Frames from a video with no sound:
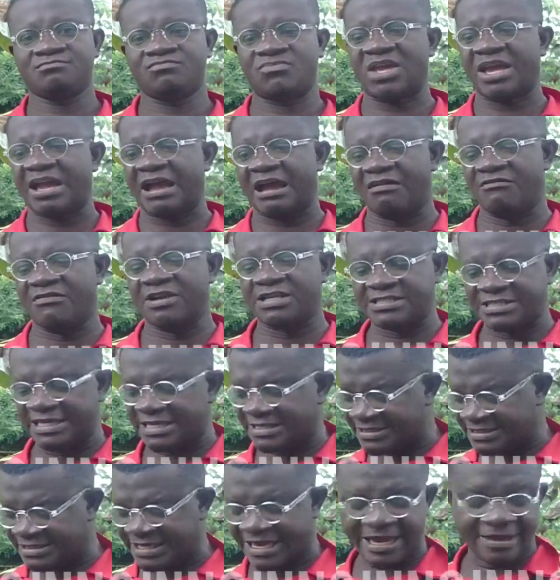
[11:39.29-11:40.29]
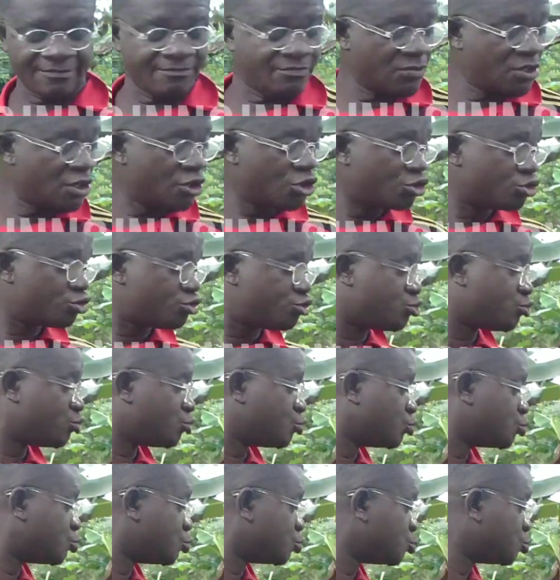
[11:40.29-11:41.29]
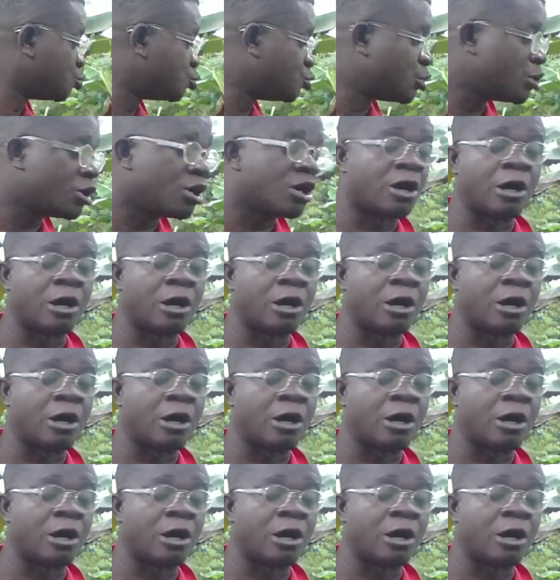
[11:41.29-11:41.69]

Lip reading: the harvested stem, to